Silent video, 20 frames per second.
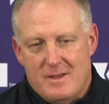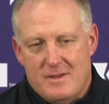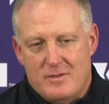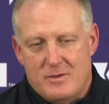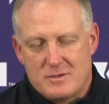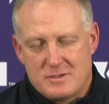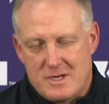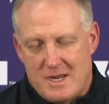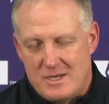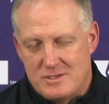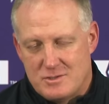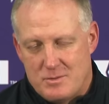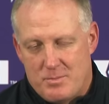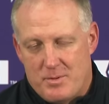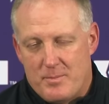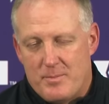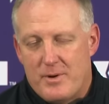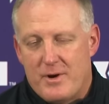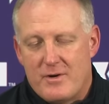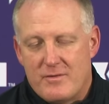those guys are
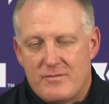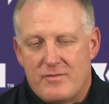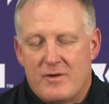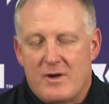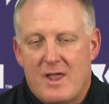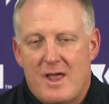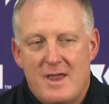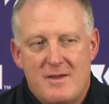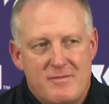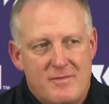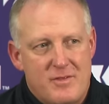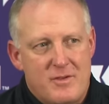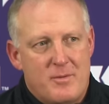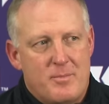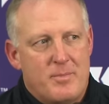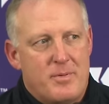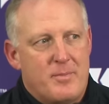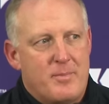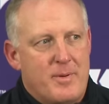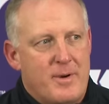prepared for life and they're
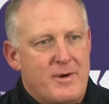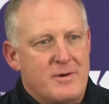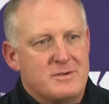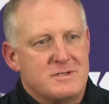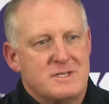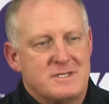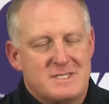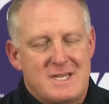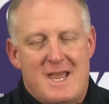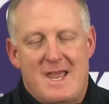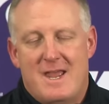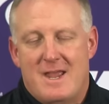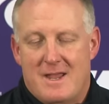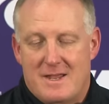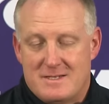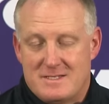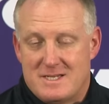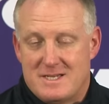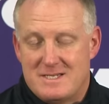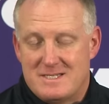prepared to ta-
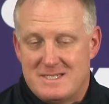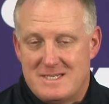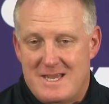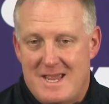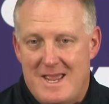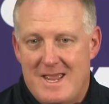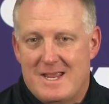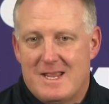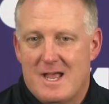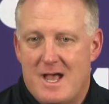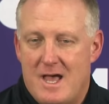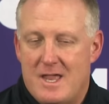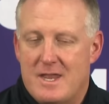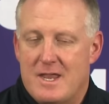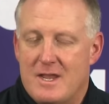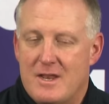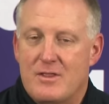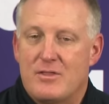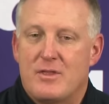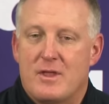to take on
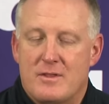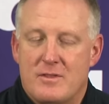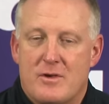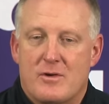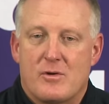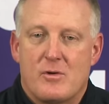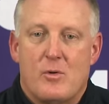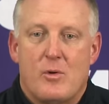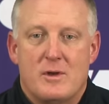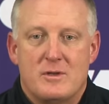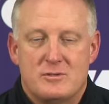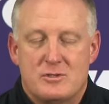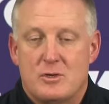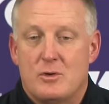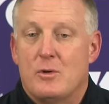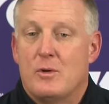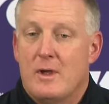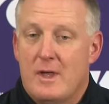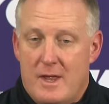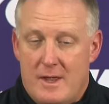anything they're going
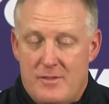to